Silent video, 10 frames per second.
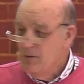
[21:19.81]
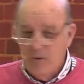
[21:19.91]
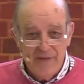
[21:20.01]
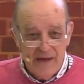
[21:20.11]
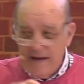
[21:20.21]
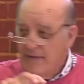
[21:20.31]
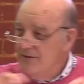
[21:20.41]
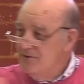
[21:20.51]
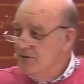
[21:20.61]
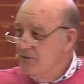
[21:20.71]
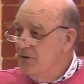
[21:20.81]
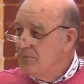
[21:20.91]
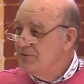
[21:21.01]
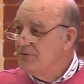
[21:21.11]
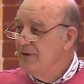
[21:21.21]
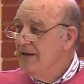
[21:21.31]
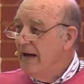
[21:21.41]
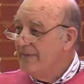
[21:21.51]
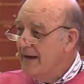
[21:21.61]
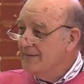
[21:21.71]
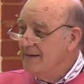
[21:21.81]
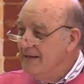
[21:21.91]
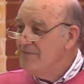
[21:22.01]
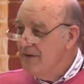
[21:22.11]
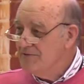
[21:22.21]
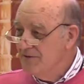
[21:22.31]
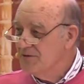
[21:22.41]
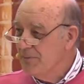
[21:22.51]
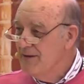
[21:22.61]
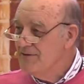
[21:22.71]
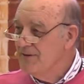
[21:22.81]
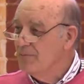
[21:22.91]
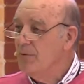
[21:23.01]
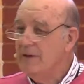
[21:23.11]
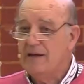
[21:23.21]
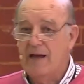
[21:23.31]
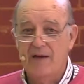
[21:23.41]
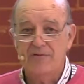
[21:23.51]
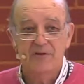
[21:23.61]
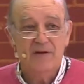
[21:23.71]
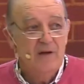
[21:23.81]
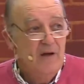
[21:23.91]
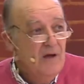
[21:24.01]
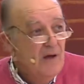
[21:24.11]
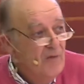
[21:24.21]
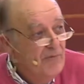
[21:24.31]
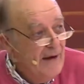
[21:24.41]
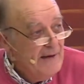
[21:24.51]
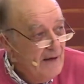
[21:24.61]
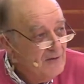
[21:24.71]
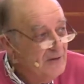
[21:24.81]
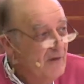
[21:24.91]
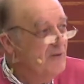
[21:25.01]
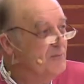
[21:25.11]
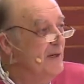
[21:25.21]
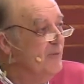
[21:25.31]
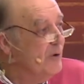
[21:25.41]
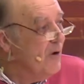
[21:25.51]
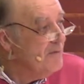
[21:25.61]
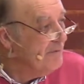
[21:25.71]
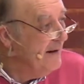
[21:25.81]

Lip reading: where they gather into groups and they had the Levites explain to them, we have to find ourselves, but if we can't